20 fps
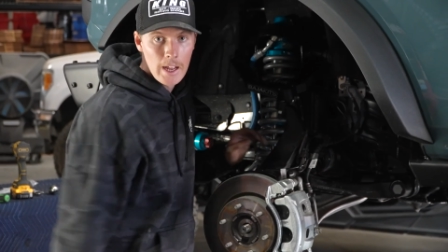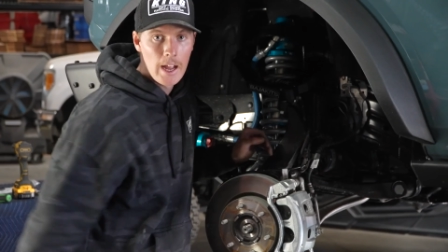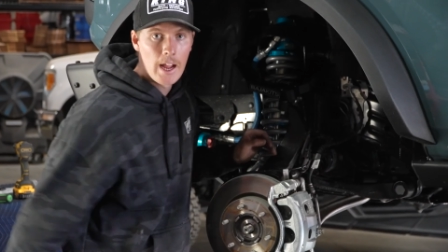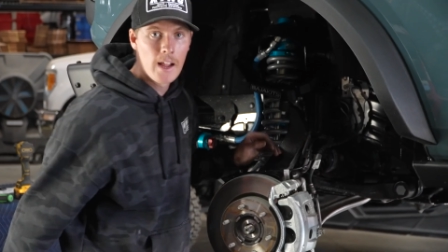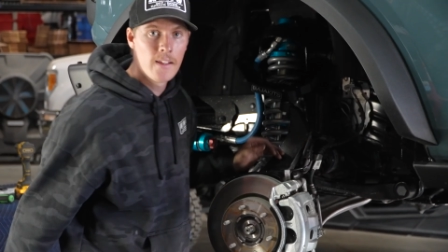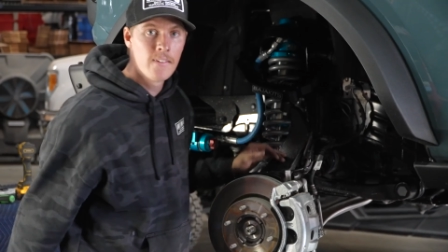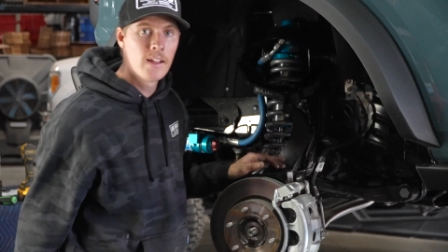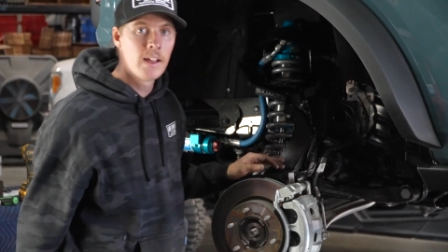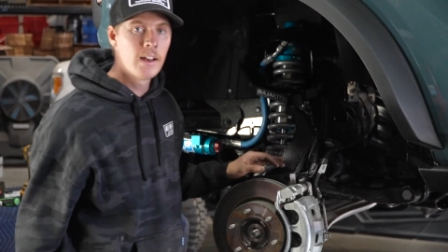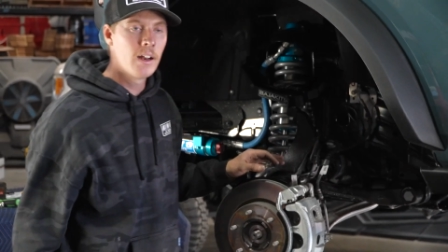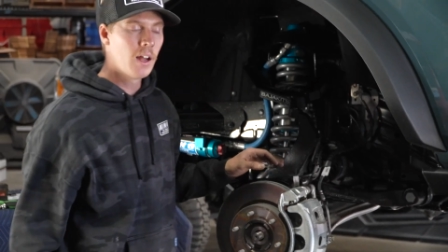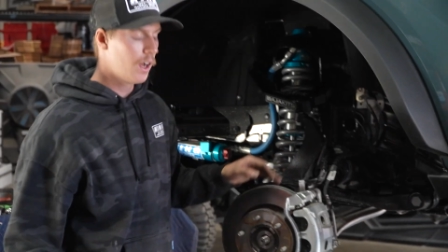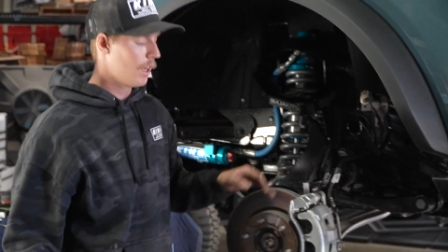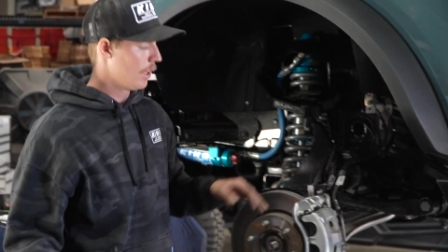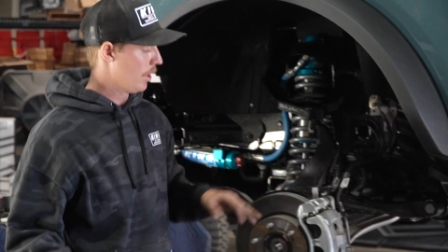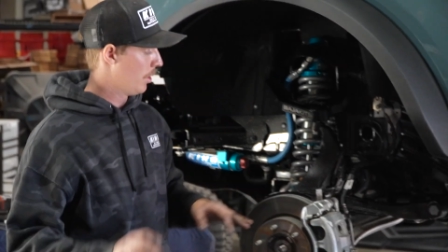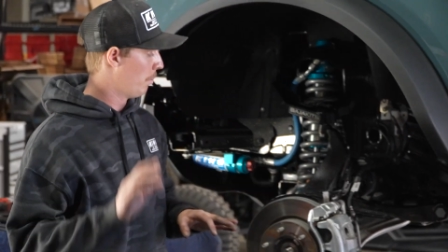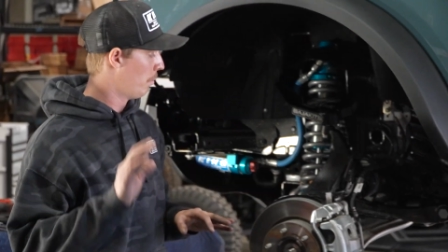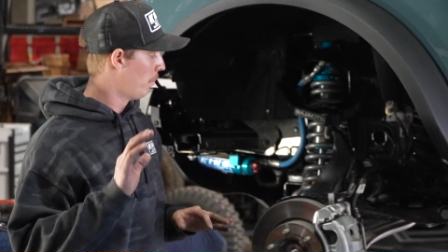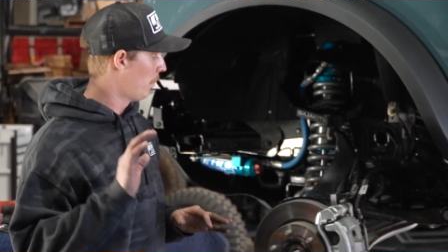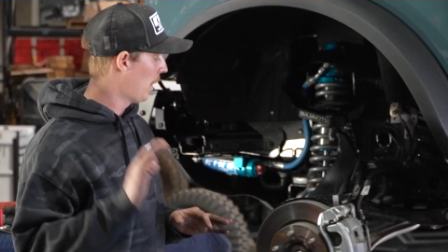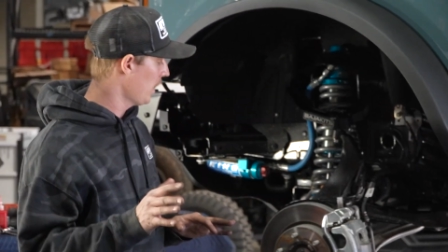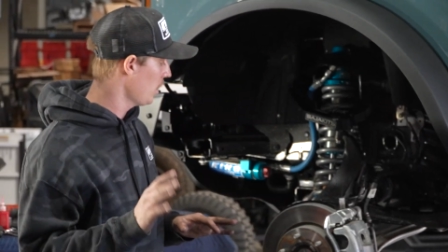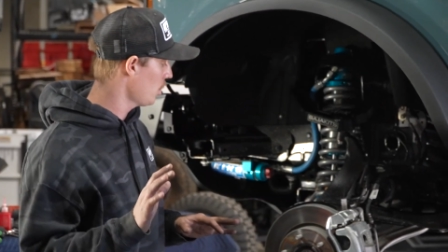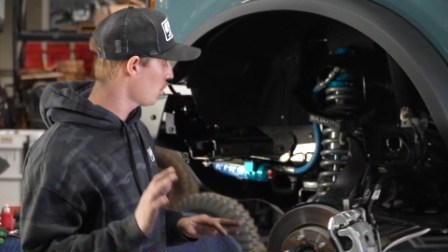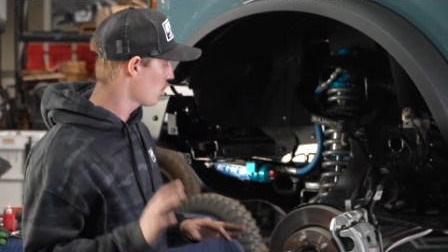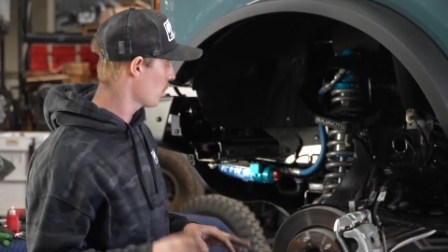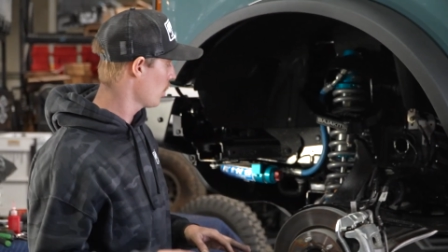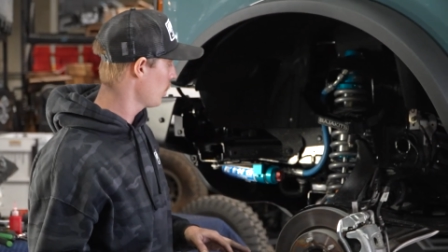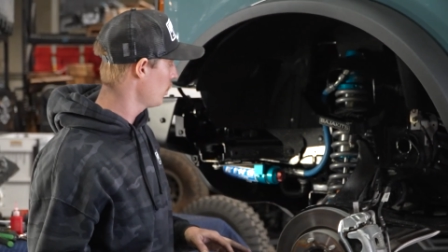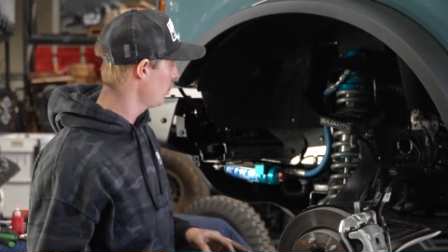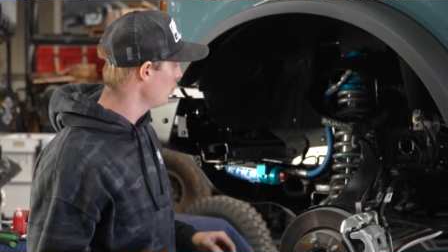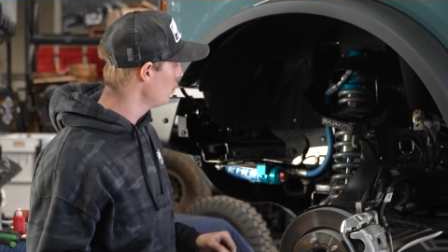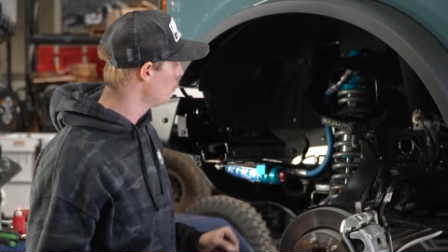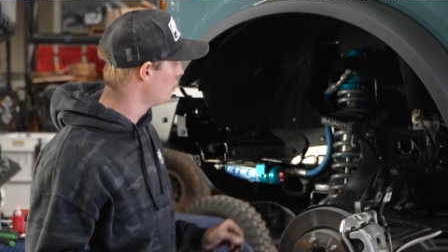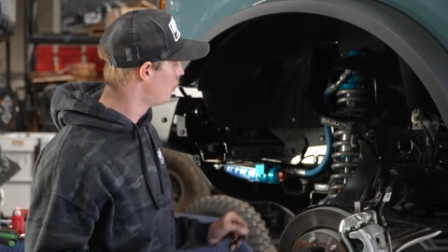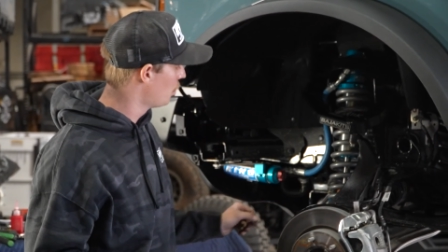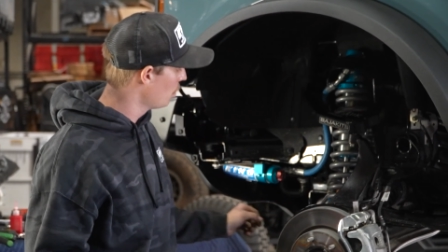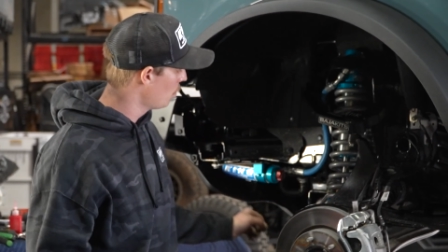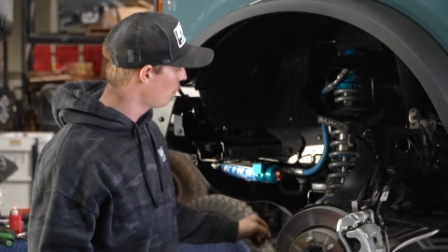and then make sure
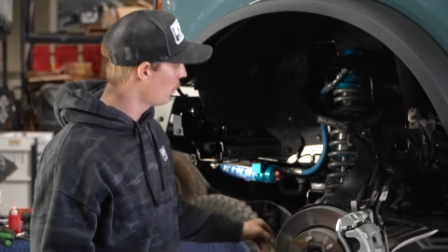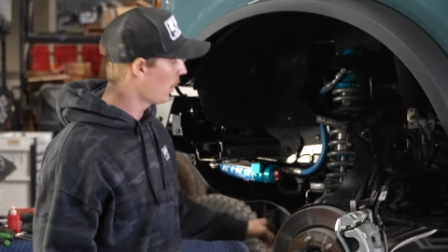you do